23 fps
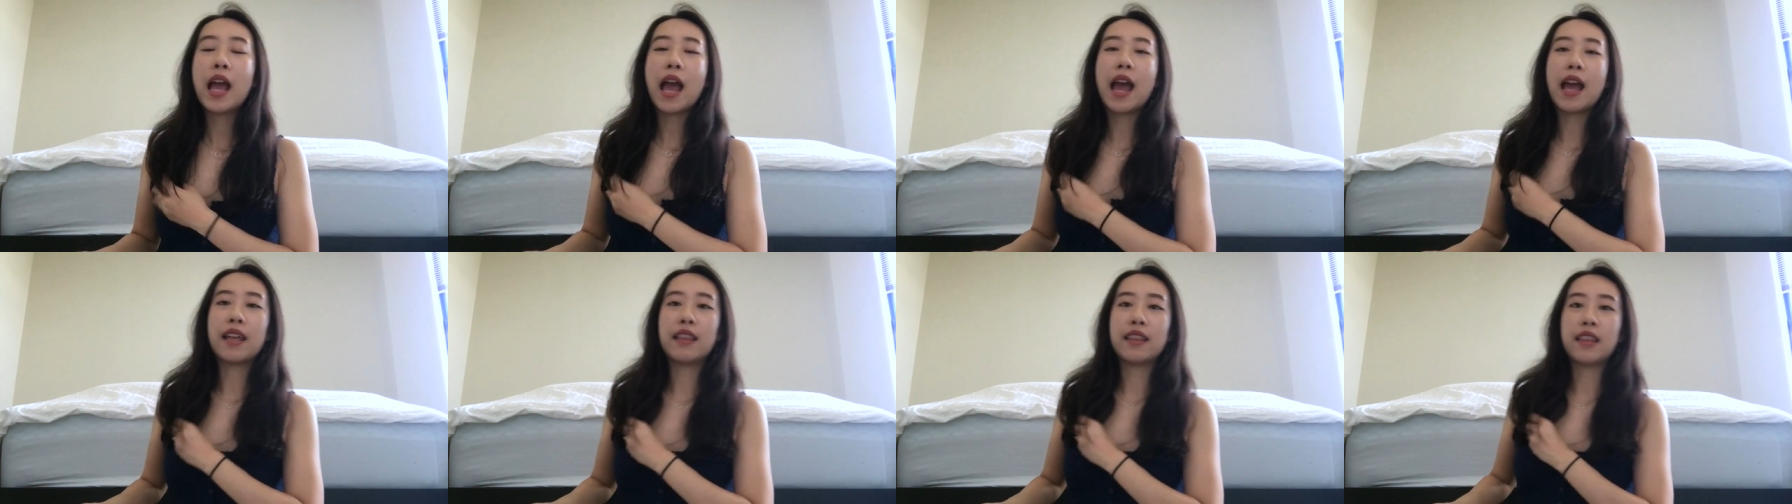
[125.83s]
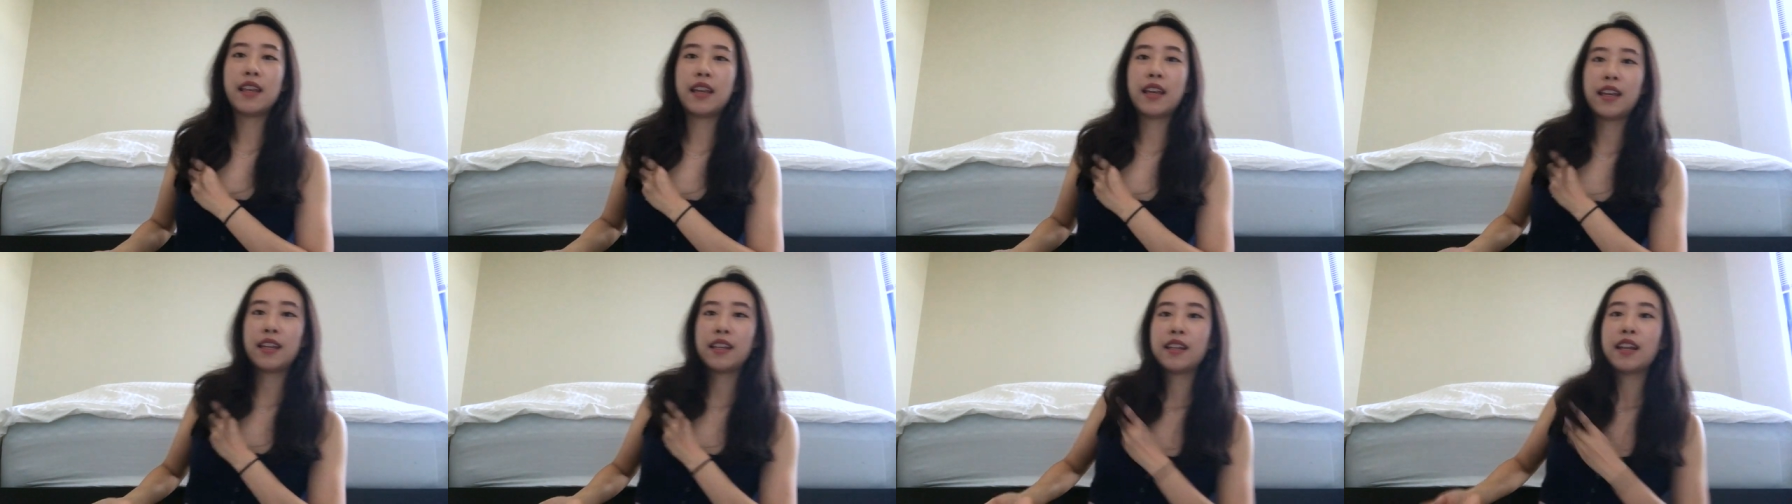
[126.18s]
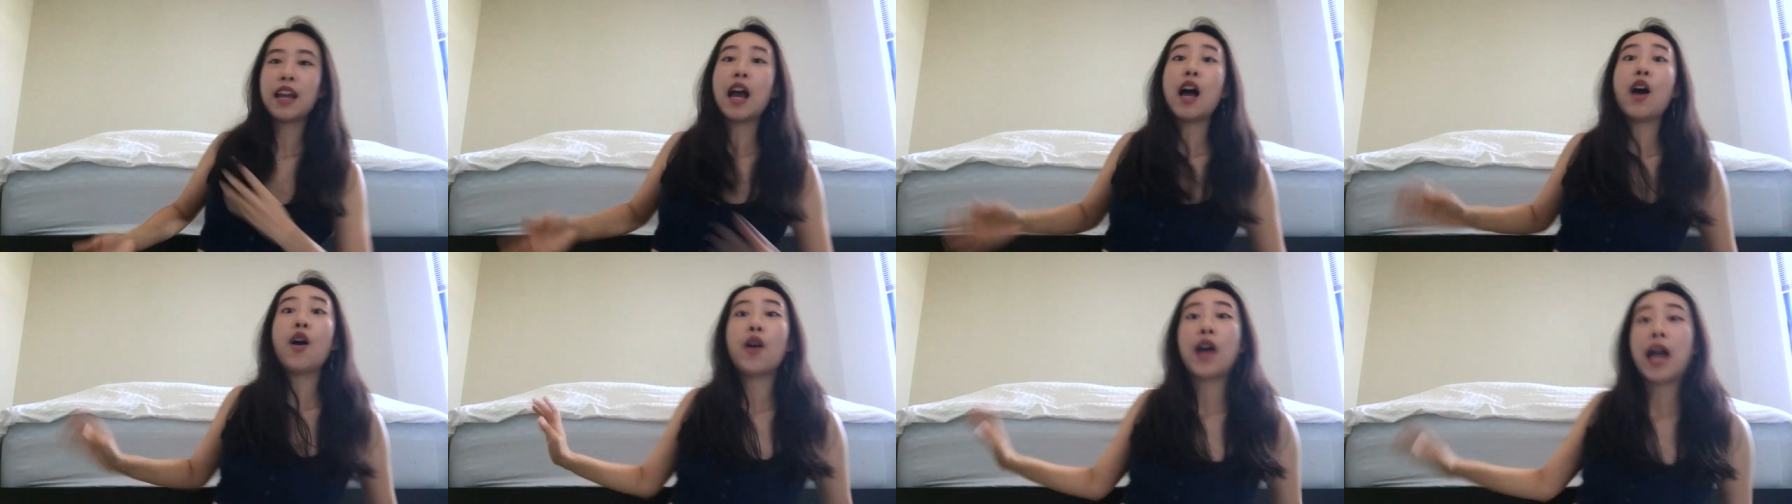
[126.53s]
and then
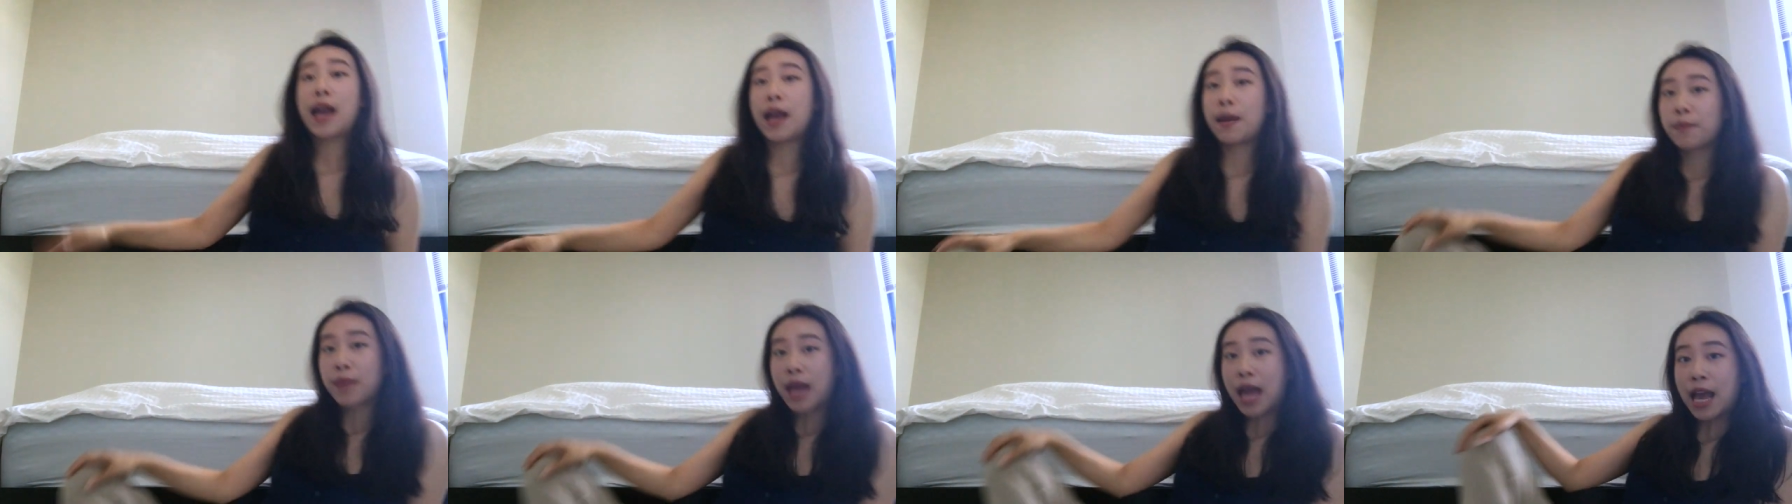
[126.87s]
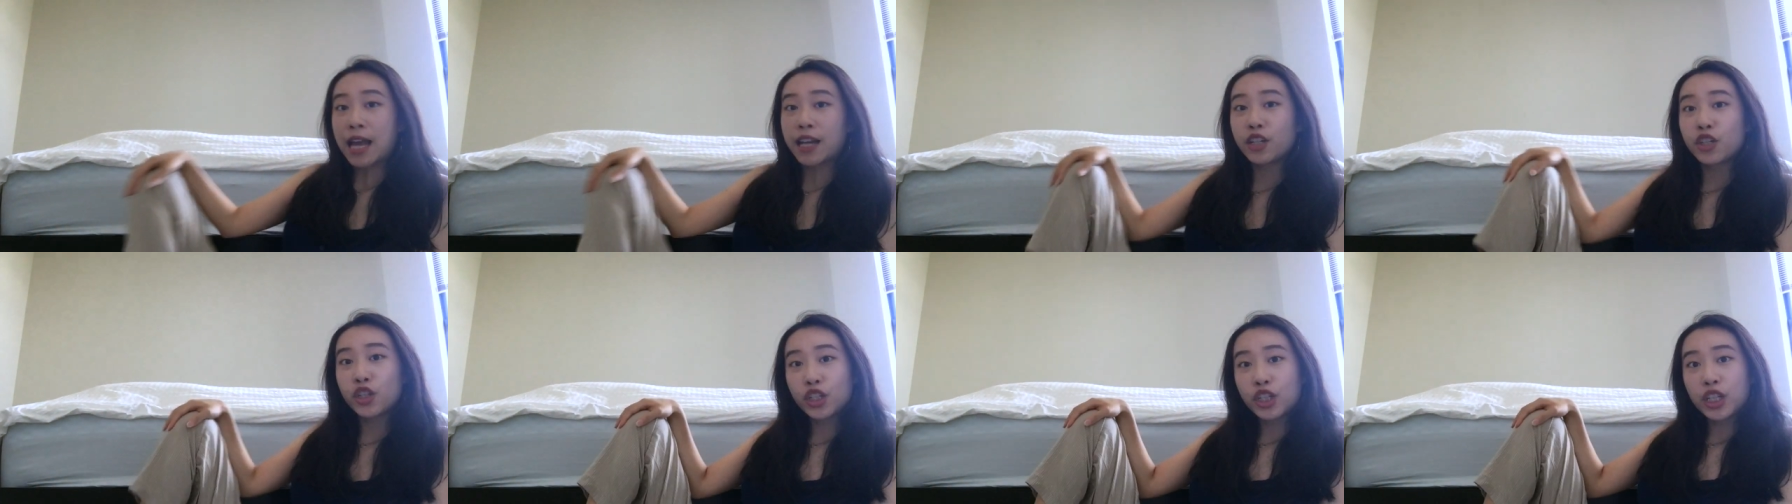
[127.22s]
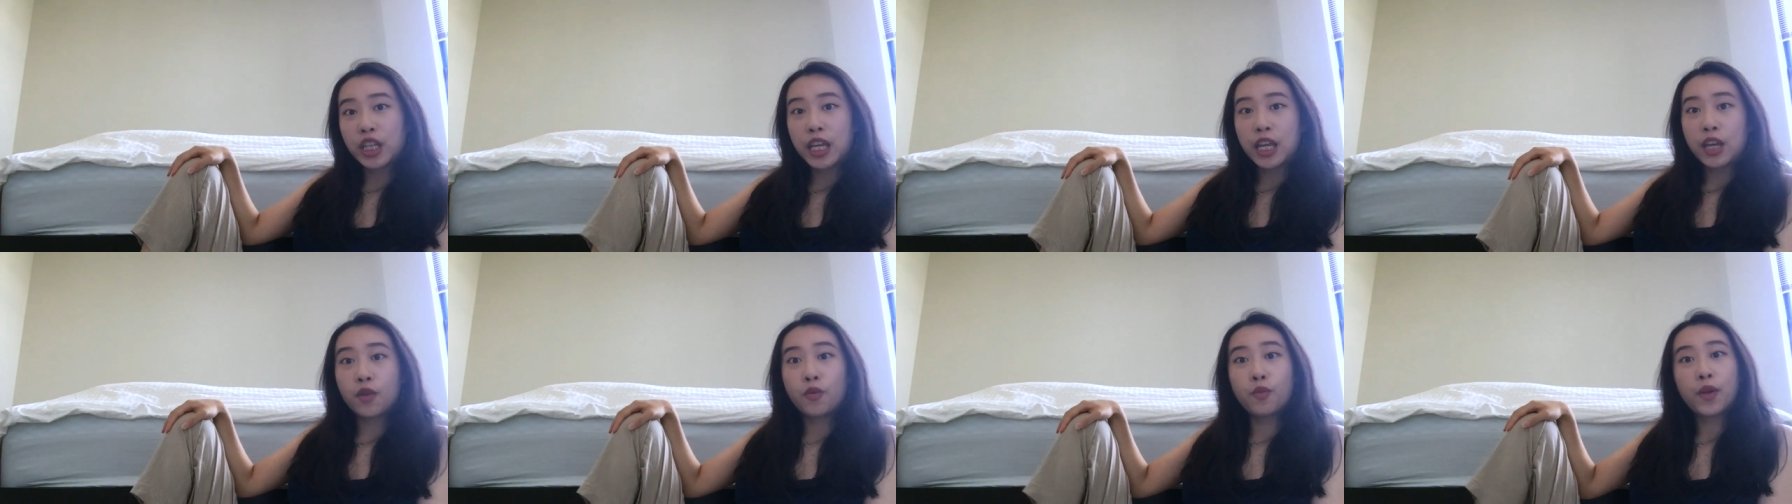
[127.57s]
I'm actually